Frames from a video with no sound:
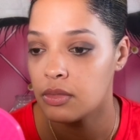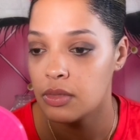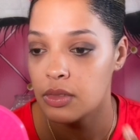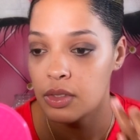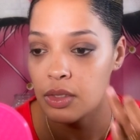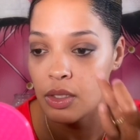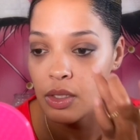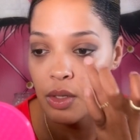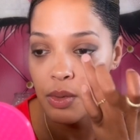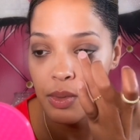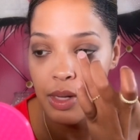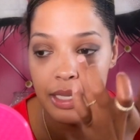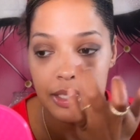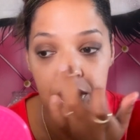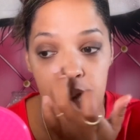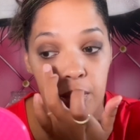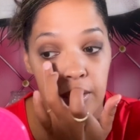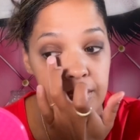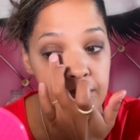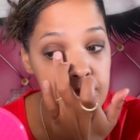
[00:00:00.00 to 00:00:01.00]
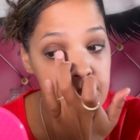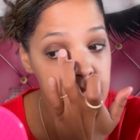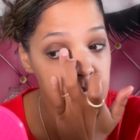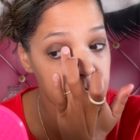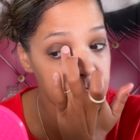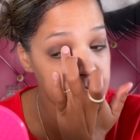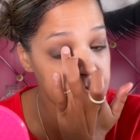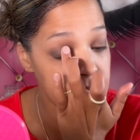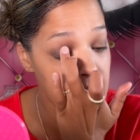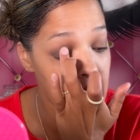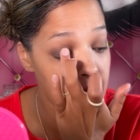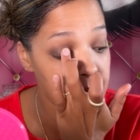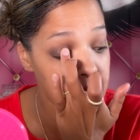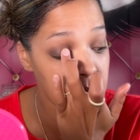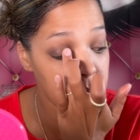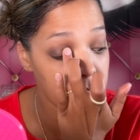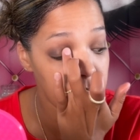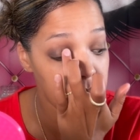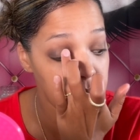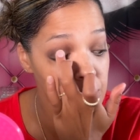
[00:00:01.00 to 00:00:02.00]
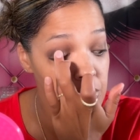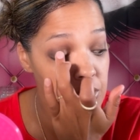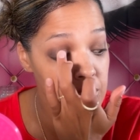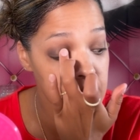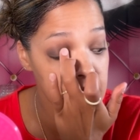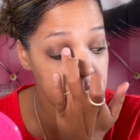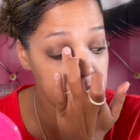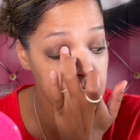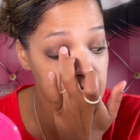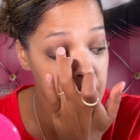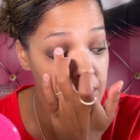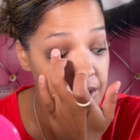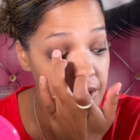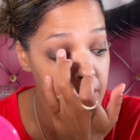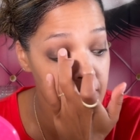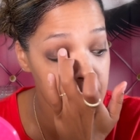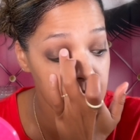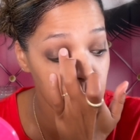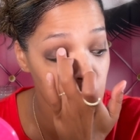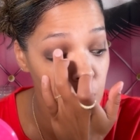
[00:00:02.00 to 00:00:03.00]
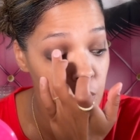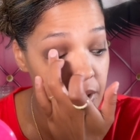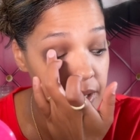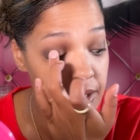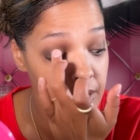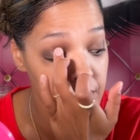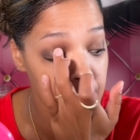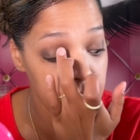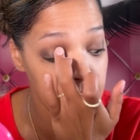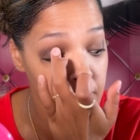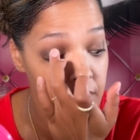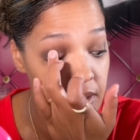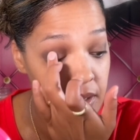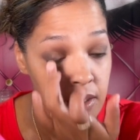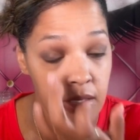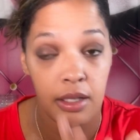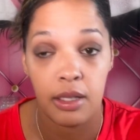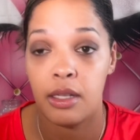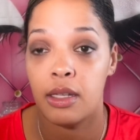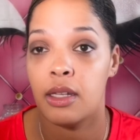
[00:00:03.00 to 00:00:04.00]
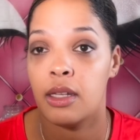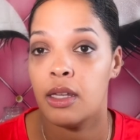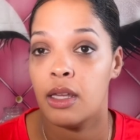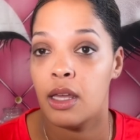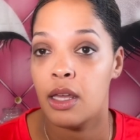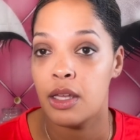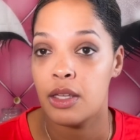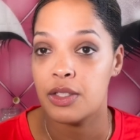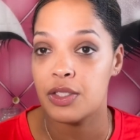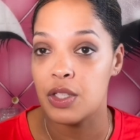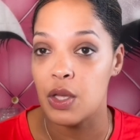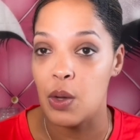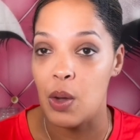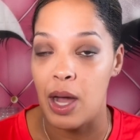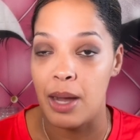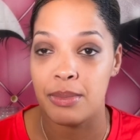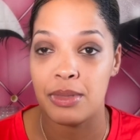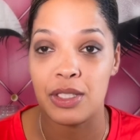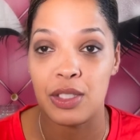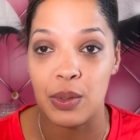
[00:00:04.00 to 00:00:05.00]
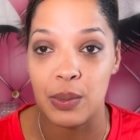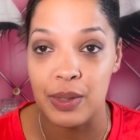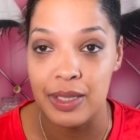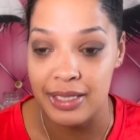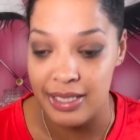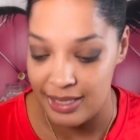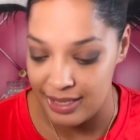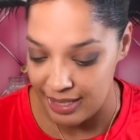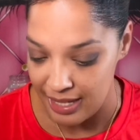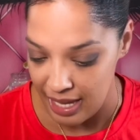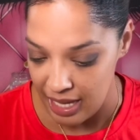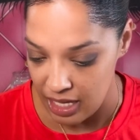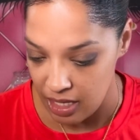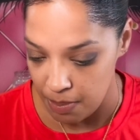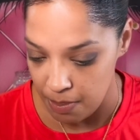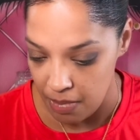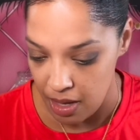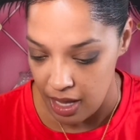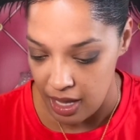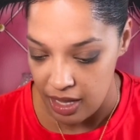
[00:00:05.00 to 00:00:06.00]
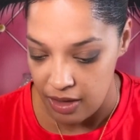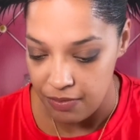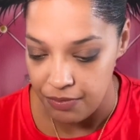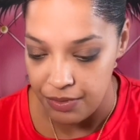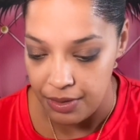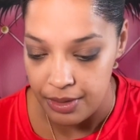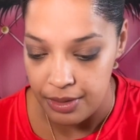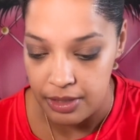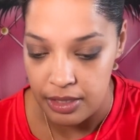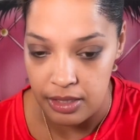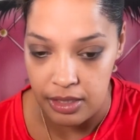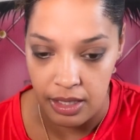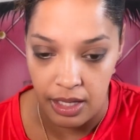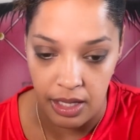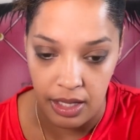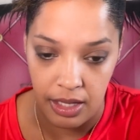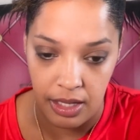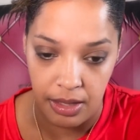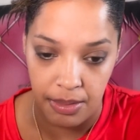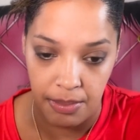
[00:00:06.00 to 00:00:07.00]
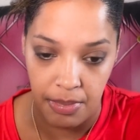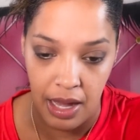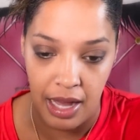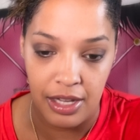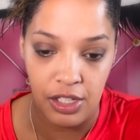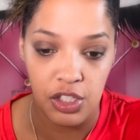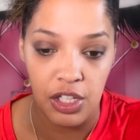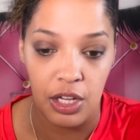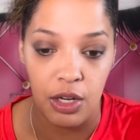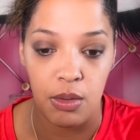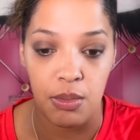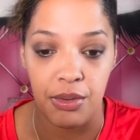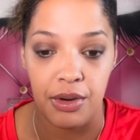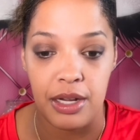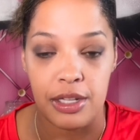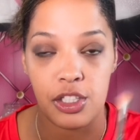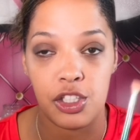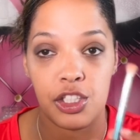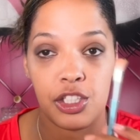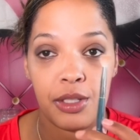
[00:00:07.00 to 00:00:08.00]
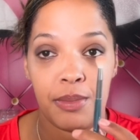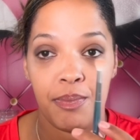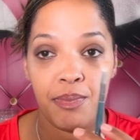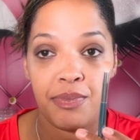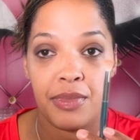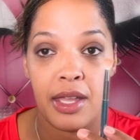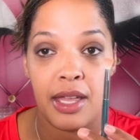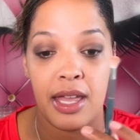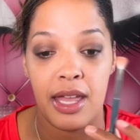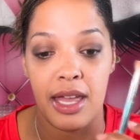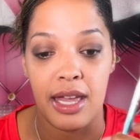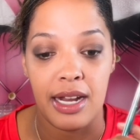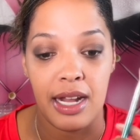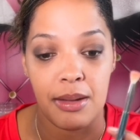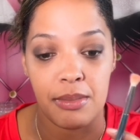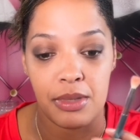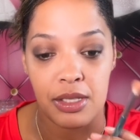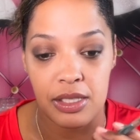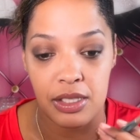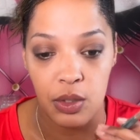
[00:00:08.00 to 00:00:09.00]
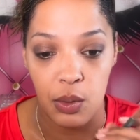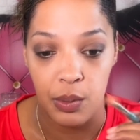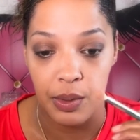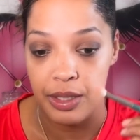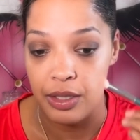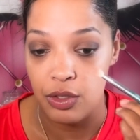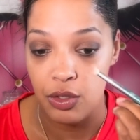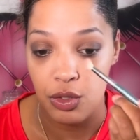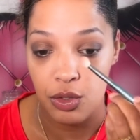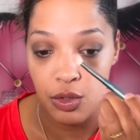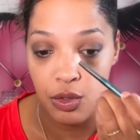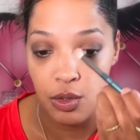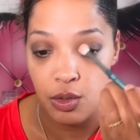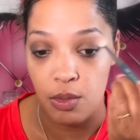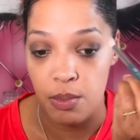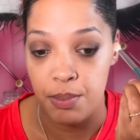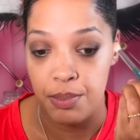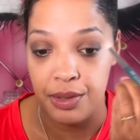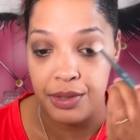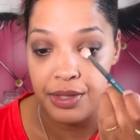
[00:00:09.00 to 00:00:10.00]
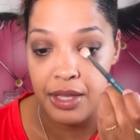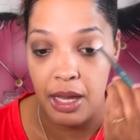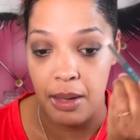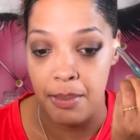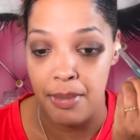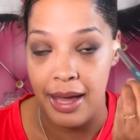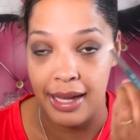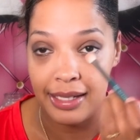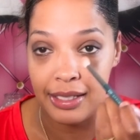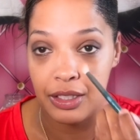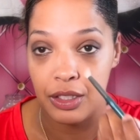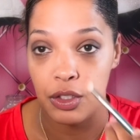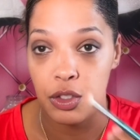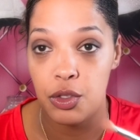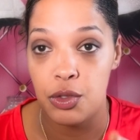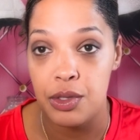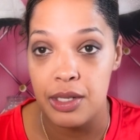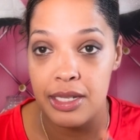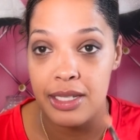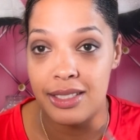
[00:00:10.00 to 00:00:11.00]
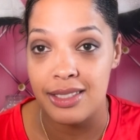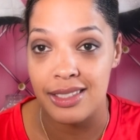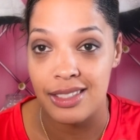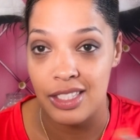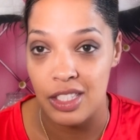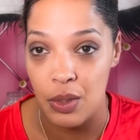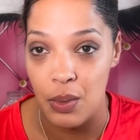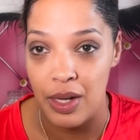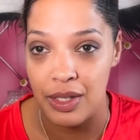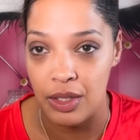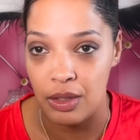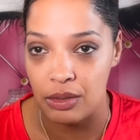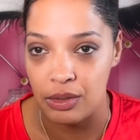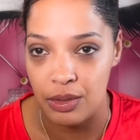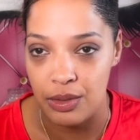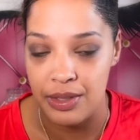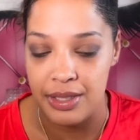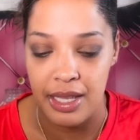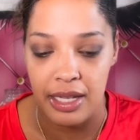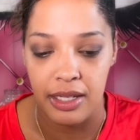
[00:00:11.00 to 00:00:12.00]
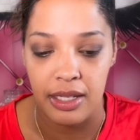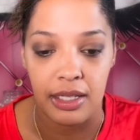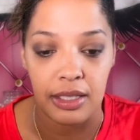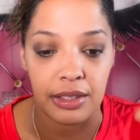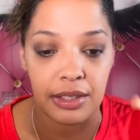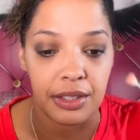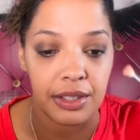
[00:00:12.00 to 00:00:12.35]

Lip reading: All right, so I did some tapping motions in there as well. So I'm just going to take my first eyeshadow brush and I'm just going to put that back in the crease so I don't lose that color.